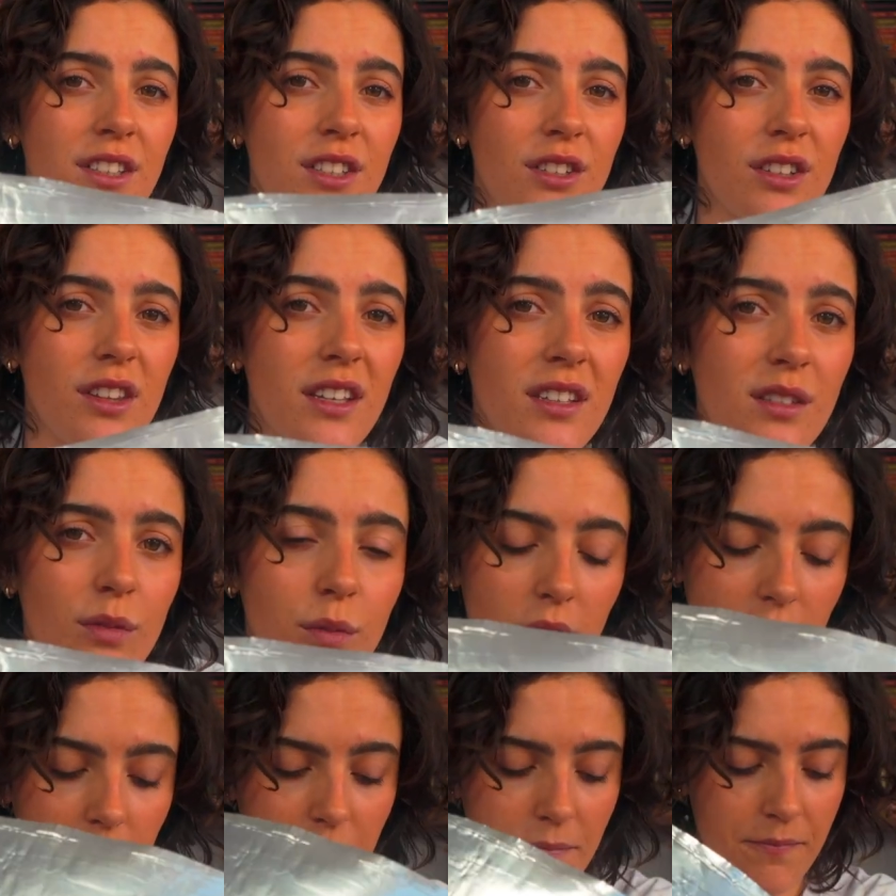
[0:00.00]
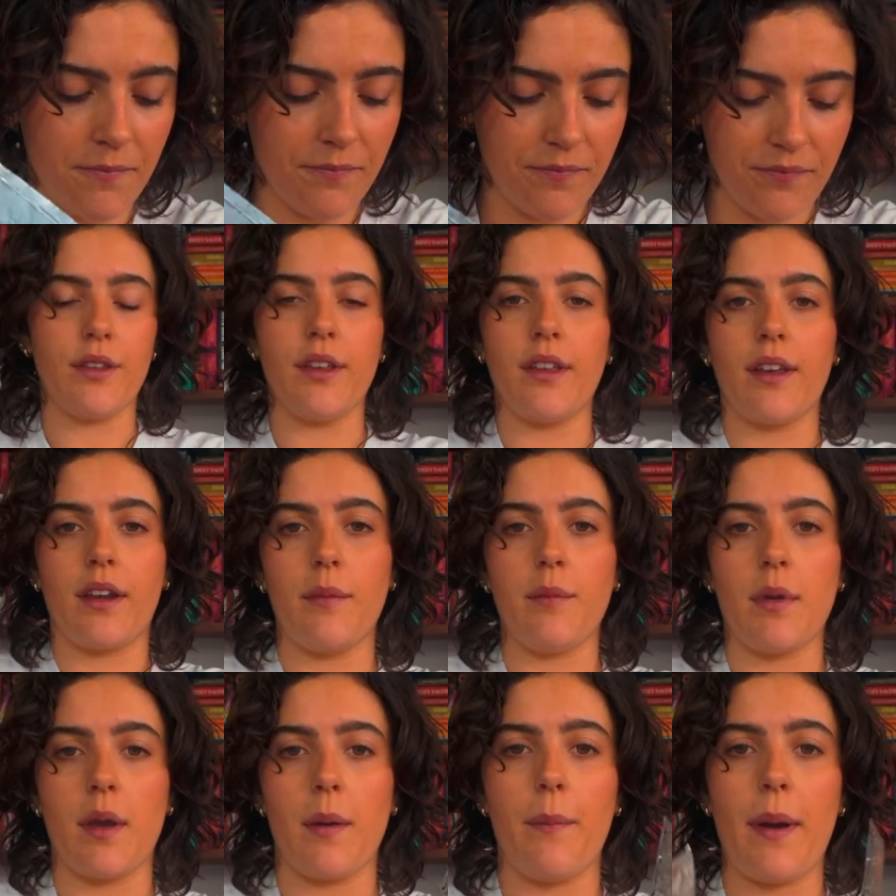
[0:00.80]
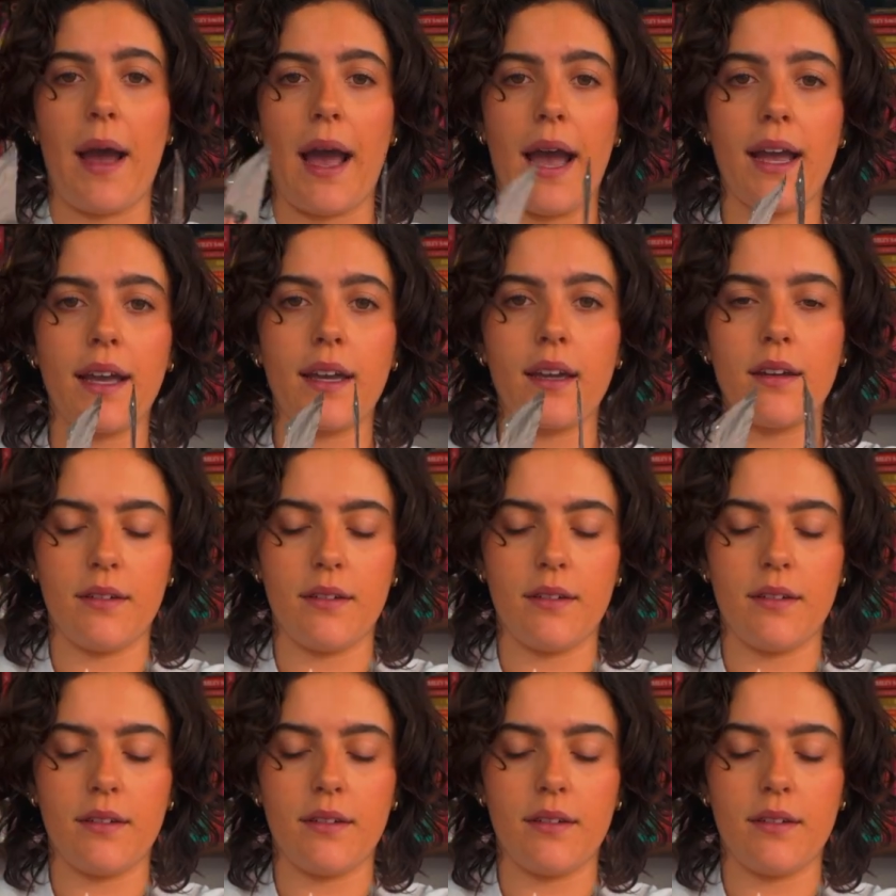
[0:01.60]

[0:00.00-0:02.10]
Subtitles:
and do this one, so there can be a back.